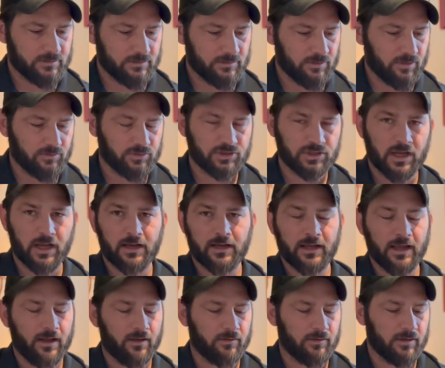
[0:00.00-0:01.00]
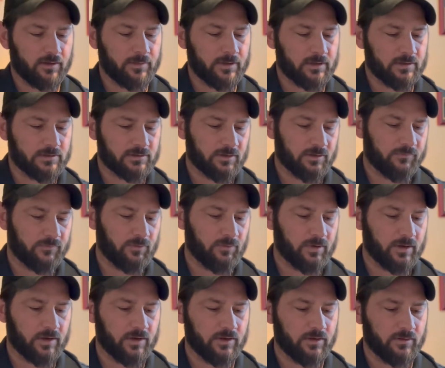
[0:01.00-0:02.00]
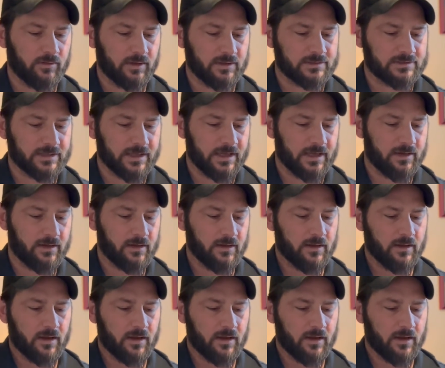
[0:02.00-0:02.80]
No shot count limit. So if you want to do, let's say,